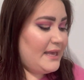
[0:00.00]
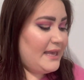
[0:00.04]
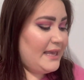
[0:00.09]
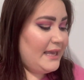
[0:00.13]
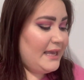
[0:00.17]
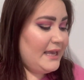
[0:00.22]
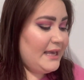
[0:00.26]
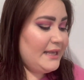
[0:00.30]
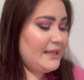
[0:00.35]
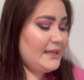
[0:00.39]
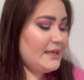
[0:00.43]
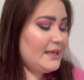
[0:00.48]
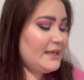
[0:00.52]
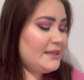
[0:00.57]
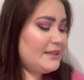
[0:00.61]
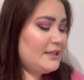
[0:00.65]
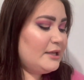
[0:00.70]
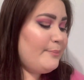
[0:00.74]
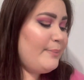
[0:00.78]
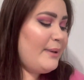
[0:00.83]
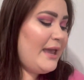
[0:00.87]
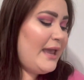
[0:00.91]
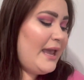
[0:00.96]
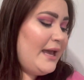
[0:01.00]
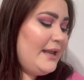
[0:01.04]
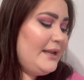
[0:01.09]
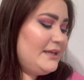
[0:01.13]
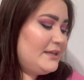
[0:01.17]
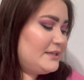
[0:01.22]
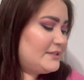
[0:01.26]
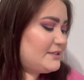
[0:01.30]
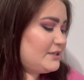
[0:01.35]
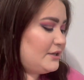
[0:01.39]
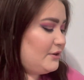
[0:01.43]
In the
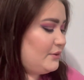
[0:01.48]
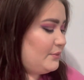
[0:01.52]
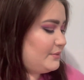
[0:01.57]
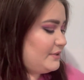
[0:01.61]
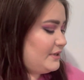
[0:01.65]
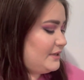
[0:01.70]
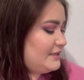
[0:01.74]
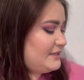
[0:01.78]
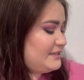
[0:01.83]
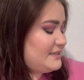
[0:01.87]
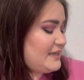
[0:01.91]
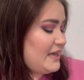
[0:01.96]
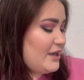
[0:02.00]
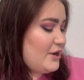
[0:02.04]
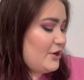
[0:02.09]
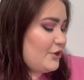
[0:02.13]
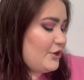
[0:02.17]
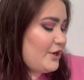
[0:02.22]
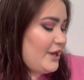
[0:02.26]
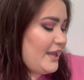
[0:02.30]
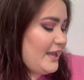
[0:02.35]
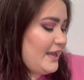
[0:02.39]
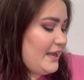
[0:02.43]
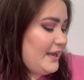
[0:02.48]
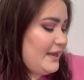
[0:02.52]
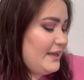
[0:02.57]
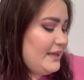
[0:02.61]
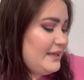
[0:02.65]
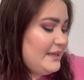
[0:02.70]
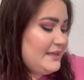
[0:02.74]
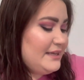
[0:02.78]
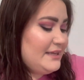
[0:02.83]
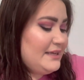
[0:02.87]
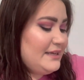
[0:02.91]
panning zone,
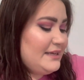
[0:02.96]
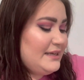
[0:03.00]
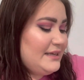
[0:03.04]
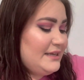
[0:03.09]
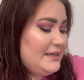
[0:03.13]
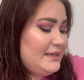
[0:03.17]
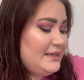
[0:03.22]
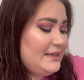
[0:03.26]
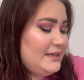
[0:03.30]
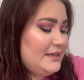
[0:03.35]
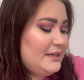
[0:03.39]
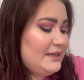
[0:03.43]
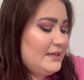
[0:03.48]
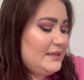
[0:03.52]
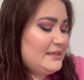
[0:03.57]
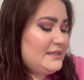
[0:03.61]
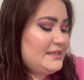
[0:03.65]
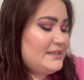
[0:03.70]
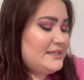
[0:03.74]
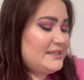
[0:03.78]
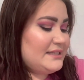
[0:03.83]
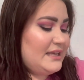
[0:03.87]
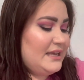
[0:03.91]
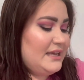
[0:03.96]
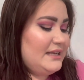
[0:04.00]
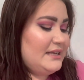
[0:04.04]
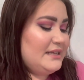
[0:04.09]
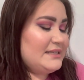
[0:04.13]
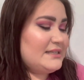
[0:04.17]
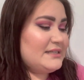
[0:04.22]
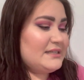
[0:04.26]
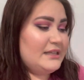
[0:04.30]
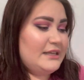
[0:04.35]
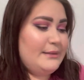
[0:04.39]
Saturday Skin
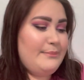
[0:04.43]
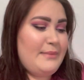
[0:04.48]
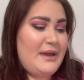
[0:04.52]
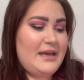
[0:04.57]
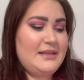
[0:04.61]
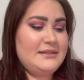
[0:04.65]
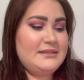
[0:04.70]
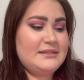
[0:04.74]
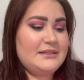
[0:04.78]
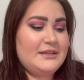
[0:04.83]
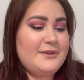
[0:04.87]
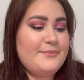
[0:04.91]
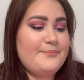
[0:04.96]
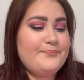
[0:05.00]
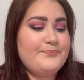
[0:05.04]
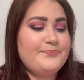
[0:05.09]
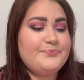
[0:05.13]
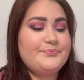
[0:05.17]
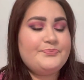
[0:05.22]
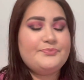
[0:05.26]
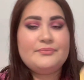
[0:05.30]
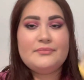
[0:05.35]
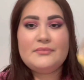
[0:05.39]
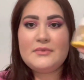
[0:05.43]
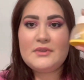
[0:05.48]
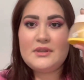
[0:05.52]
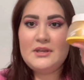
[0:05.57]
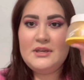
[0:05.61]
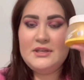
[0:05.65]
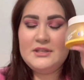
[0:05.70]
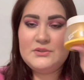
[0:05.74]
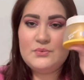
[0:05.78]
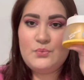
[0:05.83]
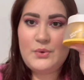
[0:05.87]
Sleep Mask
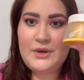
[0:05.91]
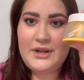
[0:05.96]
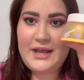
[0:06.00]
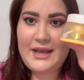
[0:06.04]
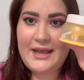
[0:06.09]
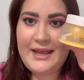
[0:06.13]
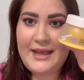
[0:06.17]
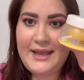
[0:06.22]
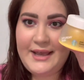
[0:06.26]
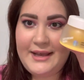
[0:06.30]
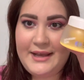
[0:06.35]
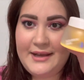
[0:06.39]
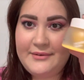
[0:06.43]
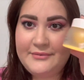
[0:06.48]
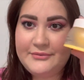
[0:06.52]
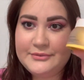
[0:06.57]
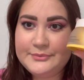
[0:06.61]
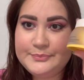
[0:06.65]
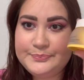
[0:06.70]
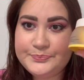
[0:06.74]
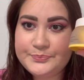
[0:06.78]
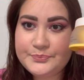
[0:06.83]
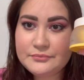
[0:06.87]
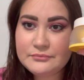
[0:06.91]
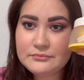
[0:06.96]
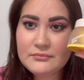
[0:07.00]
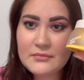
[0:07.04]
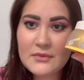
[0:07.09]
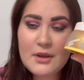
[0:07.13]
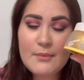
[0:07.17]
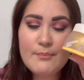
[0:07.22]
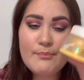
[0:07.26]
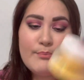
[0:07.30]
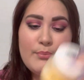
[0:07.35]
is what I have
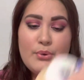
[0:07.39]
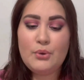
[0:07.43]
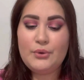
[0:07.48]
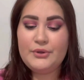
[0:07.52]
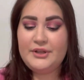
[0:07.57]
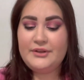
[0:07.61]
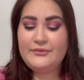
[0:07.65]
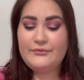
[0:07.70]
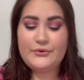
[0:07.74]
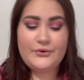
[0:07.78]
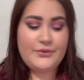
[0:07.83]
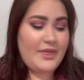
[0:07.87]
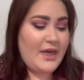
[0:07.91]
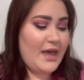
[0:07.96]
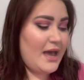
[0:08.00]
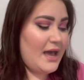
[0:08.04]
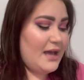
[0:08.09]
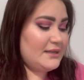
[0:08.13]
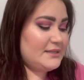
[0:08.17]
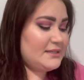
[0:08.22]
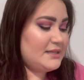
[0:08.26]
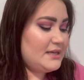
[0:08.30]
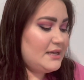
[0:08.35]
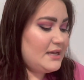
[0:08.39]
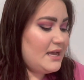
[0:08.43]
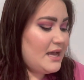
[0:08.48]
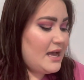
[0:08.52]
pulled in for that.